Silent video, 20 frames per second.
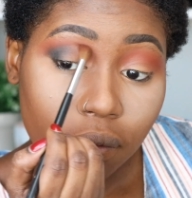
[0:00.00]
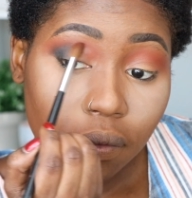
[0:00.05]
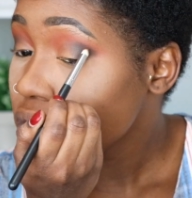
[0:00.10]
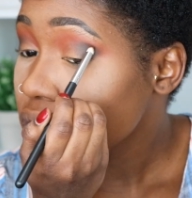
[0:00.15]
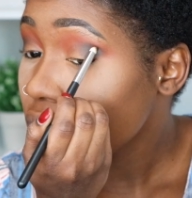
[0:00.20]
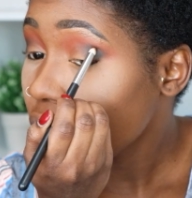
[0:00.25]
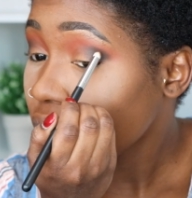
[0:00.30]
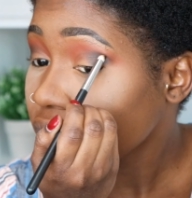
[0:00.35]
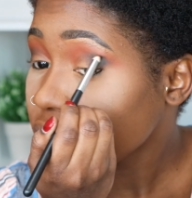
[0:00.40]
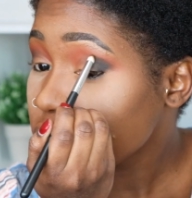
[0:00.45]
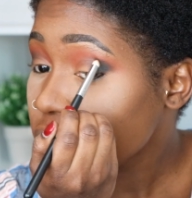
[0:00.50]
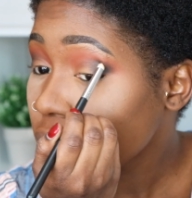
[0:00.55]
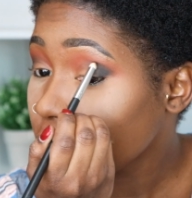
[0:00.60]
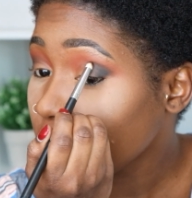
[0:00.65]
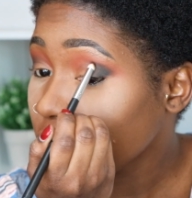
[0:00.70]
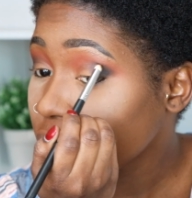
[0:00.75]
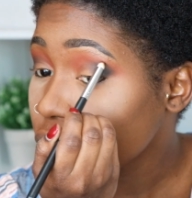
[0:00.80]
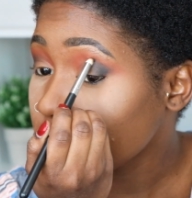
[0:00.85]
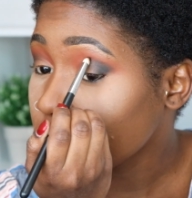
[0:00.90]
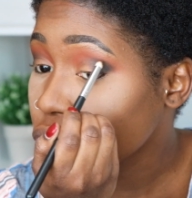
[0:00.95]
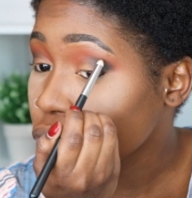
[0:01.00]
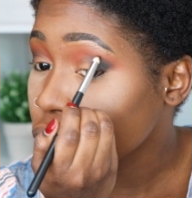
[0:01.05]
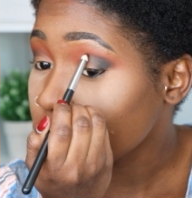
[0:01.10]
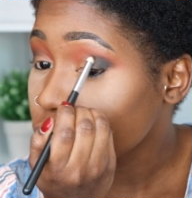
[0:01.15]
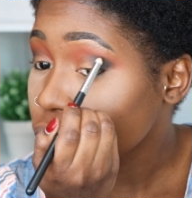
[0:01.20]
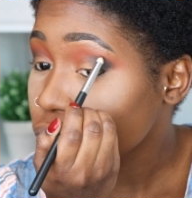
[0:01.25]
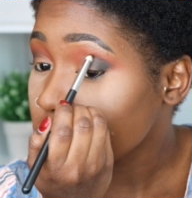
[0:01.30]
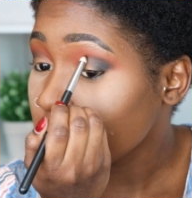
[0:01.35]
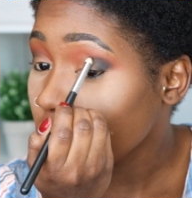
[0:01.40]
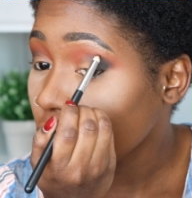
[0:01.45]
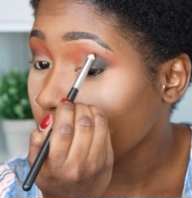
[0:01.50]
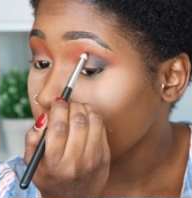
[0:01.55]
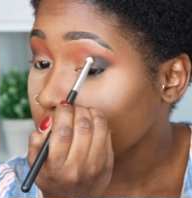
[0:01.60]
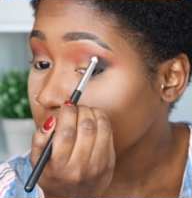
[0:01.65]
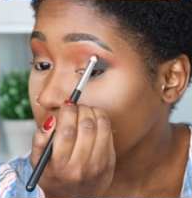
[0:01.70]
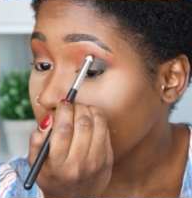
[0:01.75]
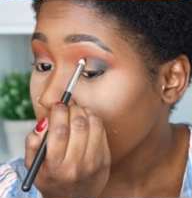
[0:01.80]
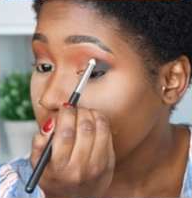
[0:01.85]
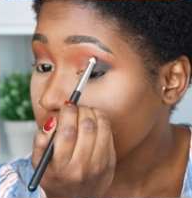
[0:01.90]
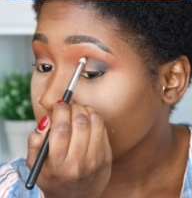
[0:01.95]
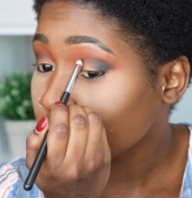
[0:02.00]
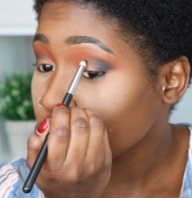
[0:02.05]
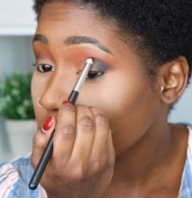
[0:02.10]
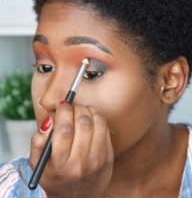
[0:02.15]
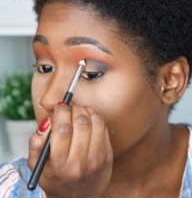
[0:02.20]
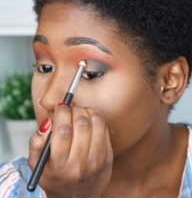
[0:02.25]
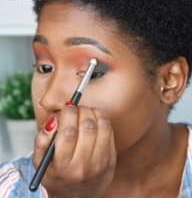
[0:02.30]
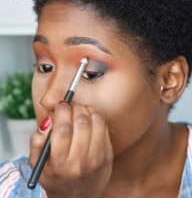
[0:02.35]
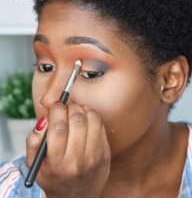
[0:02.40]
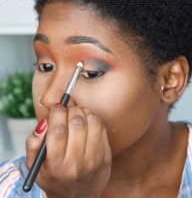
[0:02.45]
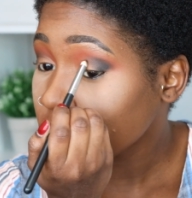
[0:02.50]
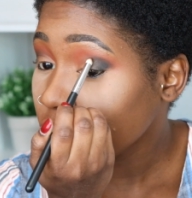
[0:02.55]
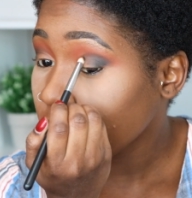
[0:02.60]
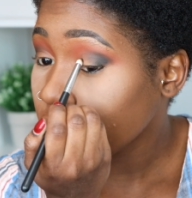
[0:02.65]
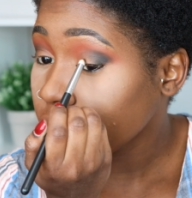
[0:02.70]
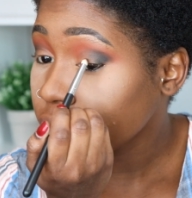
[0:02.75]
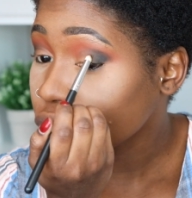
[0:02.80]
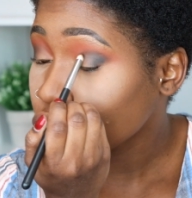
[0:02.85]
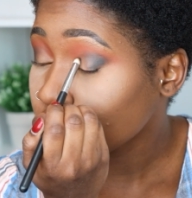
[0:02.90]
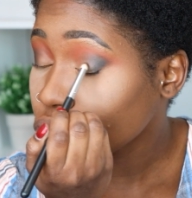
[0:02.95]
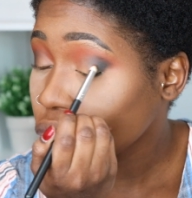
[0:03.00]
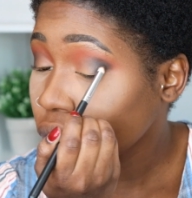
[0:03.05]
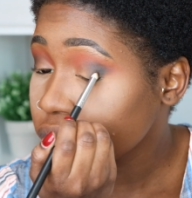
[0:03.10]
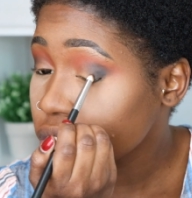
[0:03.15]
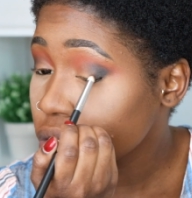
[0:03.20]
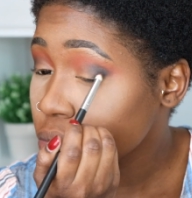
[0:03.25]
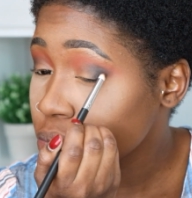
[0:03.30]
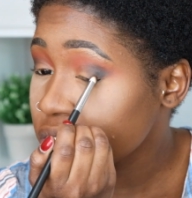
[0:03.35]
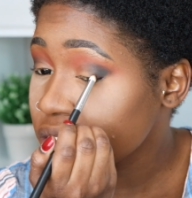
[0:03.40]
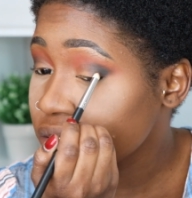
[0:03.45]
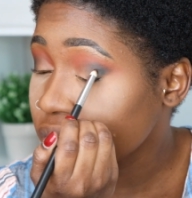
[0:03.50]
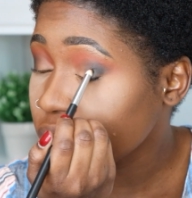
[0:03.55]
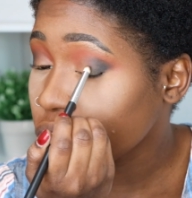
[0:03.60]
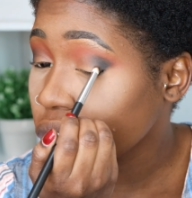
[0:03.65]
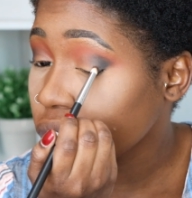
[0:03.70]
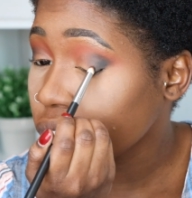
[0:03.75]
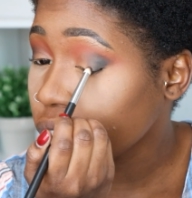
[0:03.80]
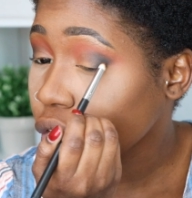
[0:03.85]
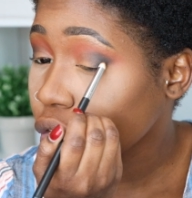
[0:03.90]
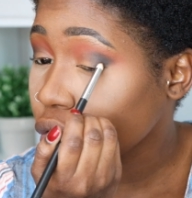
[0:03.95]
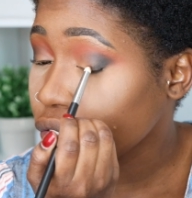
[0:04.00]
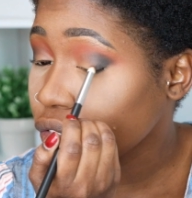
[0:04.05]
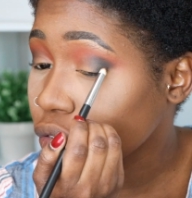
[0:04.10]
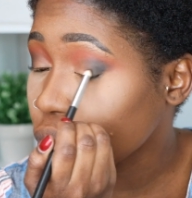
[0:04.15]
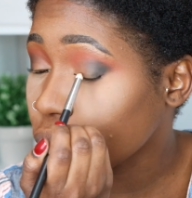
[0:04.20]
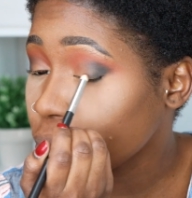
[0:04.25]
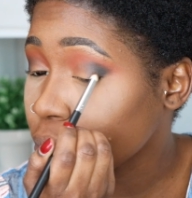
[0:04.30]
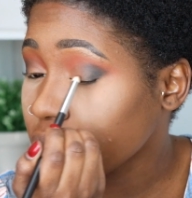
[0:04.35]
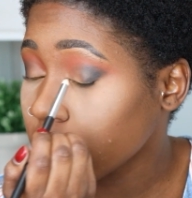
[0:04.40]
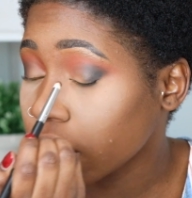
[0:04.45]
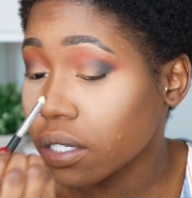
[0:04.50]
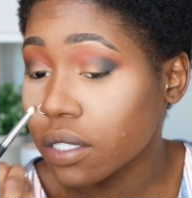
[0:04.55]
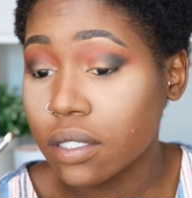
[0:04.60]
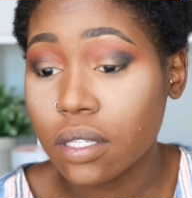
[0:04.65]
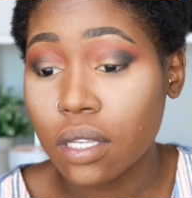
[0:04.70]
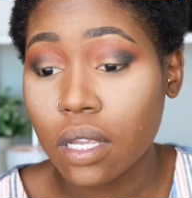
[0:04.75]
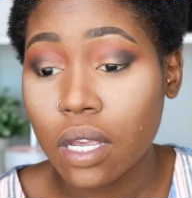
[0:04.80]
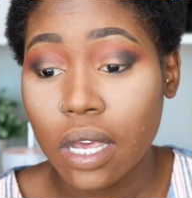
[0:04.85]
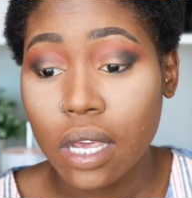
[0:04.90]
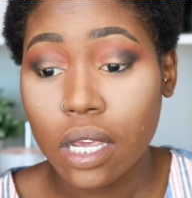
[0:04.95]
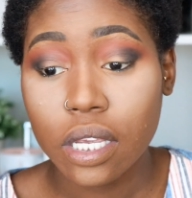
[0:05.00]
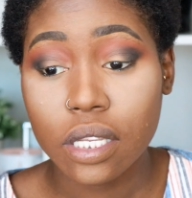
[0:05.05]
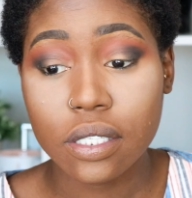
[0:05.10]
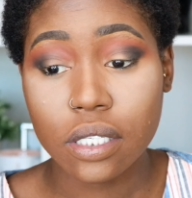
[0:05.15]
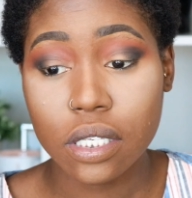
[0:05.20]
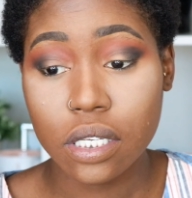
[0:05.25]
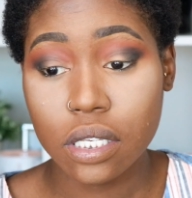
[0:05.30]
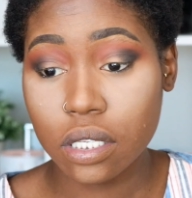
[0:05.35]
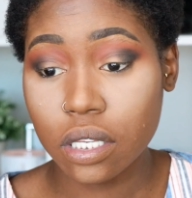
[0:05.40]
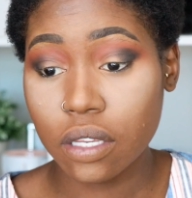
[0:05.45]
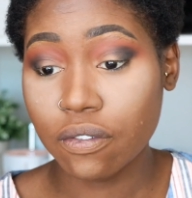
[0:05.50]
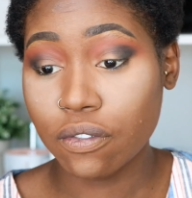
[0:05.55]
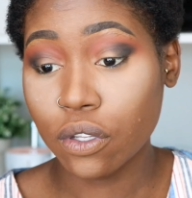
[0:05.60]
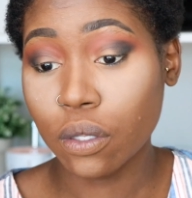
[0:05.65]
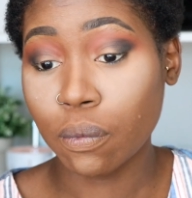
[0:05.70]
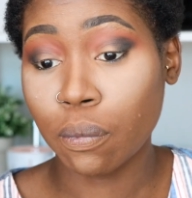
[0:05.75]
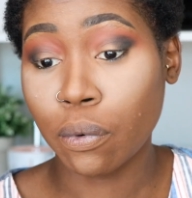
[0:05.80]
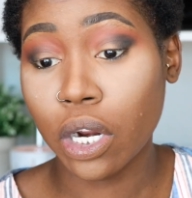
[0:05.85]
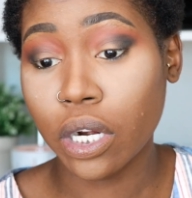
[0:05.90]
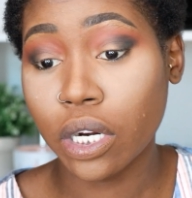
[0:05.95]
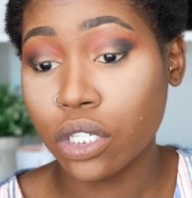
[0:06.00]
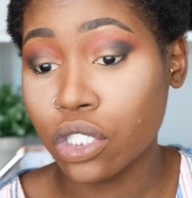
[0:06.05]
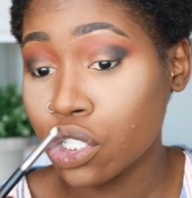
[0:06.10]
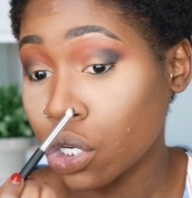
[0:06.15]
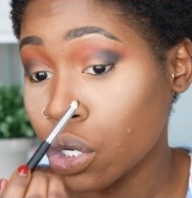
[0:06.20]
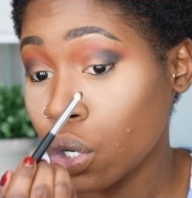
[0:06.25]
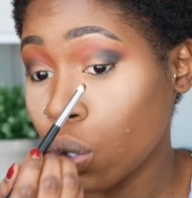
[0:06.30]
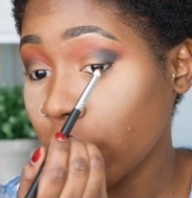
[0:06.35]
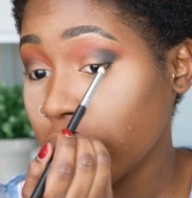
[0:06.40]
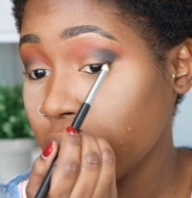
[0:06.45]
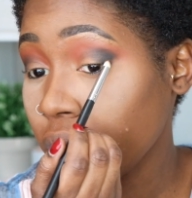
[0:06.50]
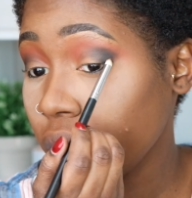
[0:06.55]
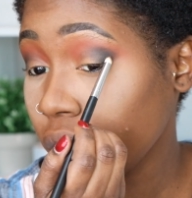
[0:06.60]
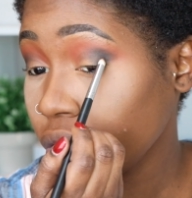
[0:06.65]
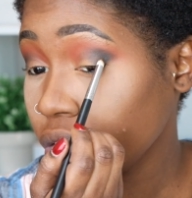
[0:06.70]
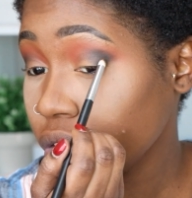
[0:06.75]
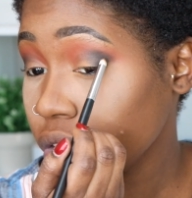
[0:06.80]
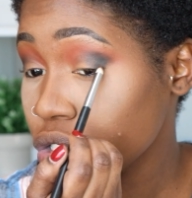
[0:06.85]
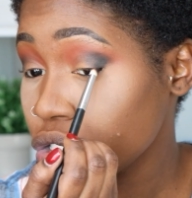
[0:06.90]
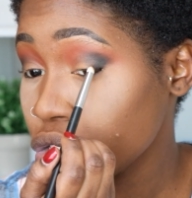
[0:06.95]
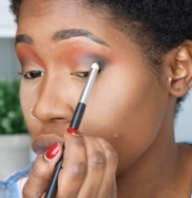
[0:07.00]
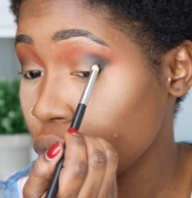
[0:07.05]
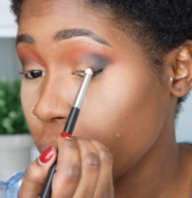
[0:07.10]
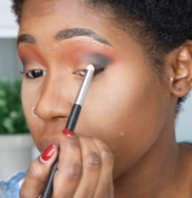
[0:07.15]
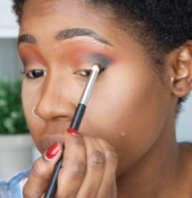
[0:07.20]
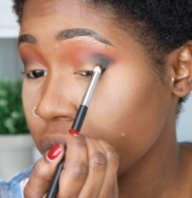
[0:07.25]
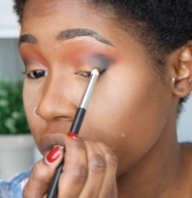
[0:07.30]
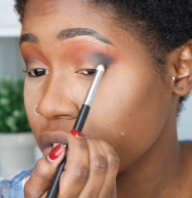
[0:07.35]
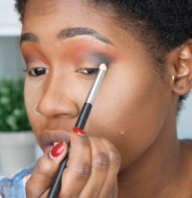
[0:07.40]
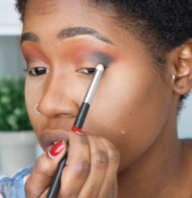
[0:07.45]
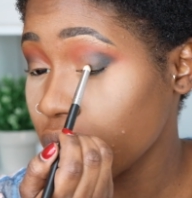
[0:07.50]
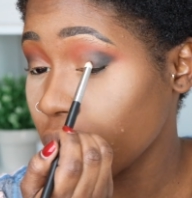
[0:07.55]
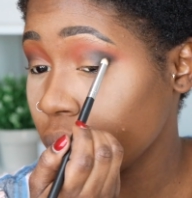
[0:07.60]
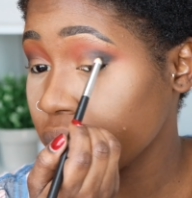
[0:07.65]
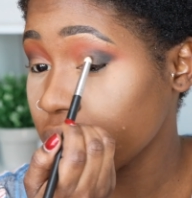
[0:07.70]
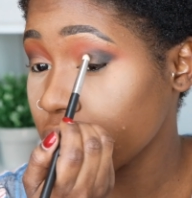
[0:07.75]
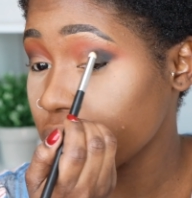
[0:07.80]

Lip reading: So every time I use black shadows, I try to be very careful because it's easy for the product to go into areas you don't want it to go in.